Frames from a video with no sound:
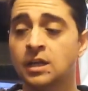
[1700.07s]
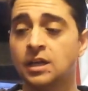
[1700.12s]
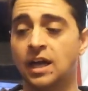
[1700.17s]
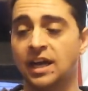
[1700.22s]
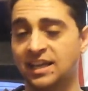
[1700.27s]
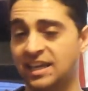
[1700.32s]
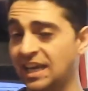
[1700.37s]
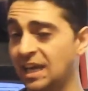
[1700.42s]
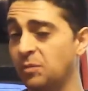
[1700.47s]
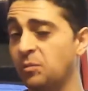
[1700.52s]
I
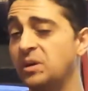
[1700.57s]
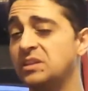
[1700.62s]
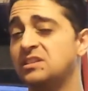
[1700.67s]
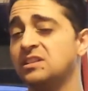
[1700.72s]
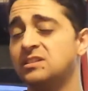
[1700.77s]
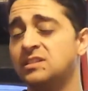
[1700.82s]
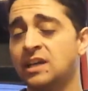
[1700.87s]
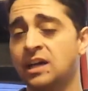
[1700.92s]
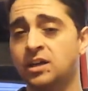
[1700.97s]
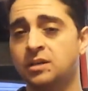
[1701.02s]
can't wait
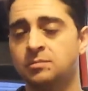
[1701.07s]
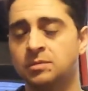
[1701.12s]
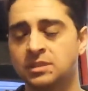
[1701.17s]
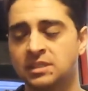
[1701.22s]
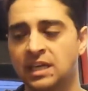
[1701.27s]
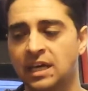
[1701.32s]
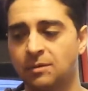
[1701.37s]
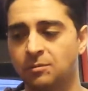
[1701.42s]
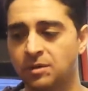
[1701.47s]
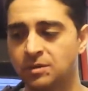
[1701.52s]
to tell you about
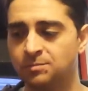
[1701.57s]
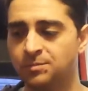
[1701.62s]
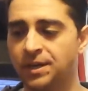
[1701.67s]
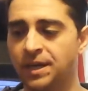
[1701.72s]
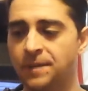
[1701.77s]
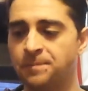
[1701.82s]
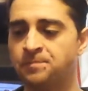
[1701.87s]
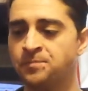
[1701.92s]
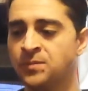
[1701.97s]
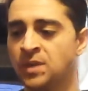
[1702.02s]
that one.
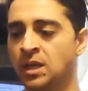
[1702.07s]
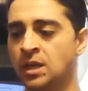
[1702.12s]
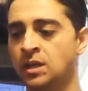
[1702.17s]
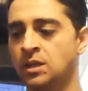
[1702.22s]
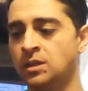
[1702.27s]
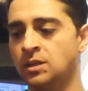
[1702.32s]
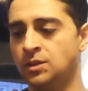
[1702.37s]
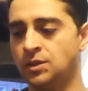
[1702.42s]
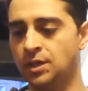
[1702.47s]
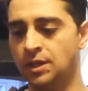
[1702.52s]
But
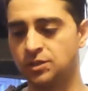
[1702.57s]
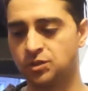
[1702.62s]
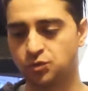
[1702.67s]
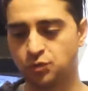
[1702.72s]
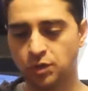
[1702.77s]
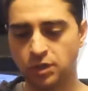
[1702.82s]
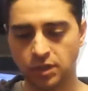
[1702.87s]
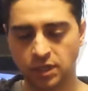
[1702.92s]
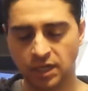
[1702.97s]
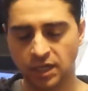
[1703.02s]

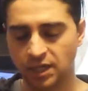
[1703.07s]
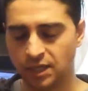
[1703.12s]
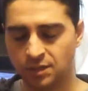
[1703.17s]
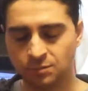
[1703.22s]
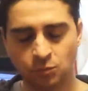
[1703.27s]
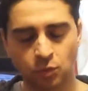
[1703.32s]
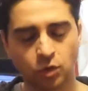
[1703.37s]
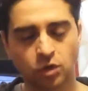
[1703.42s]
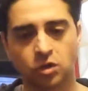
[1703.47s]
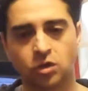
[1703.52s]
the
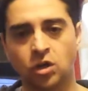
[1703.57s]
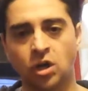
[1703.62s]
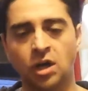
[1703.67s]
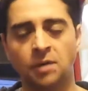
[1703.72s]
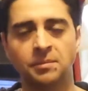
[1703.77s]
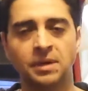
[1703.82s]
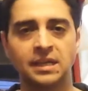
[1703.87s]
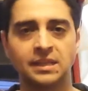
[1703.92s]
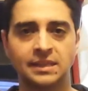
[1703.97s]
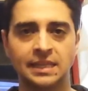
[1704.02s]
Mortal
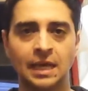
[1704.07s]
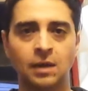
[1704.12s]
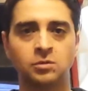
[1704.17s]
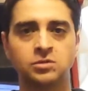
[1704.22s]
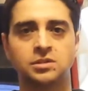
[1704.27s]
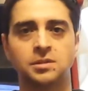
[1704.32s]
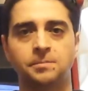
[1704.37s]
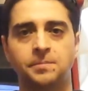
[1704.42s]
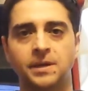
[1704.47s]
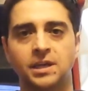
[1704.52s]
Kombat, that
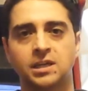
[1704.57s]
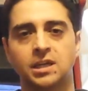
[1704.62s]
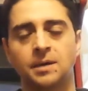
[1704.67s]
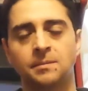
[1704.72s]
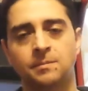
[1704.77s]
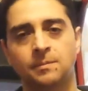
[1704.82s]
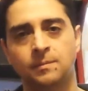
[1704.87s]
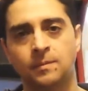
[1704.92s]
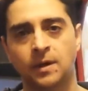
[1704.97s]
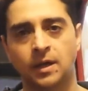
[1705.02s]
was the
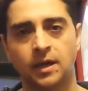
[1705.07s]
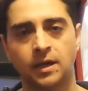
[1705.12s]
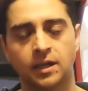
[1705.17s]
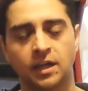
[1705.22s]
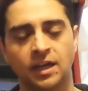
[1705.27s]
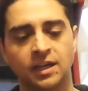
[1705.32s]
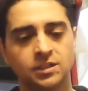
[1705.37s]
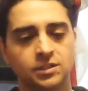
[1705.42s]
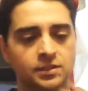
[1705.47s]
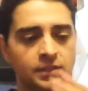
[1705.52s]
pickup,
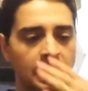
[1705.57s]
guys.